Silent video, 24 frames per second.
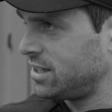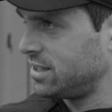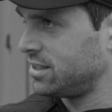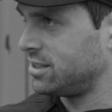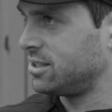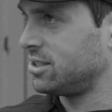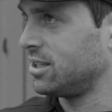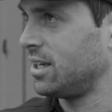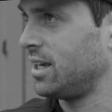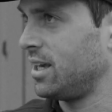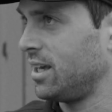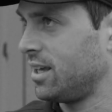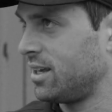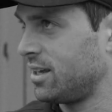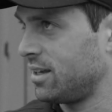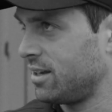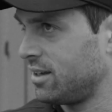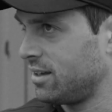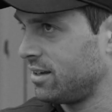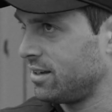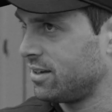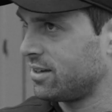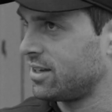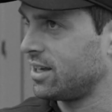he's and it's seven.
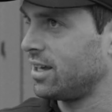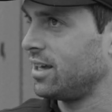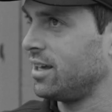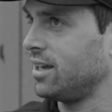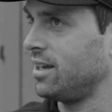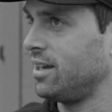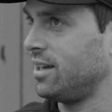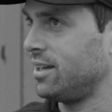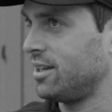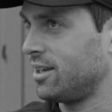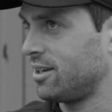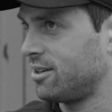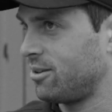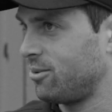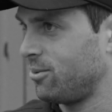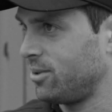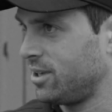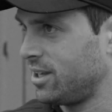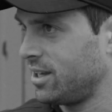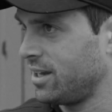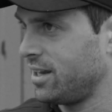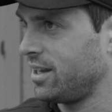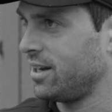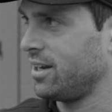Like, okay, like we
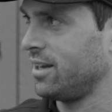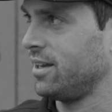get